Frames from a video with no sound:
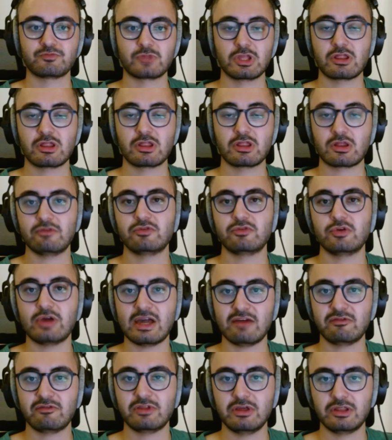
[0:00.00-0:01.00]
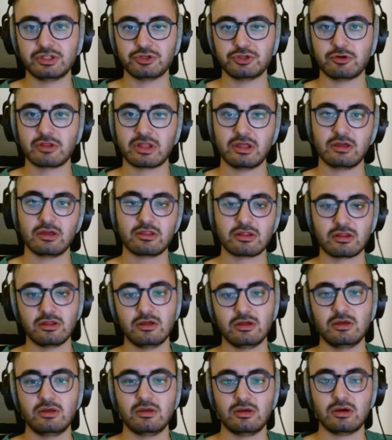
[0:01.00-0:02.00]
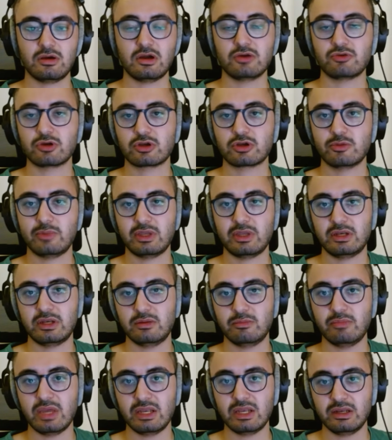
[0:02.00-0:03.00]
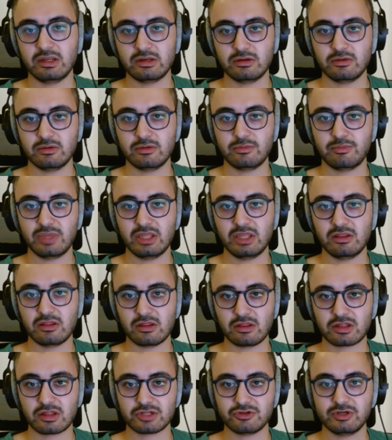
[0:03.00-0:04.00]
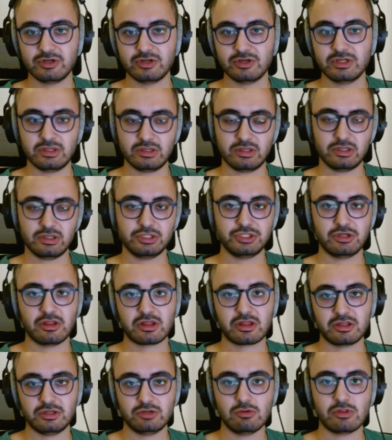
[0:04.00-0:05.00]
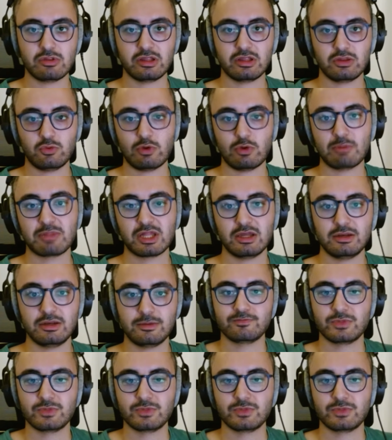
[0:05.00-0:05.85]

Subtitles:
So if you have these joysticks, I recommend bending the pins straight and just using the website.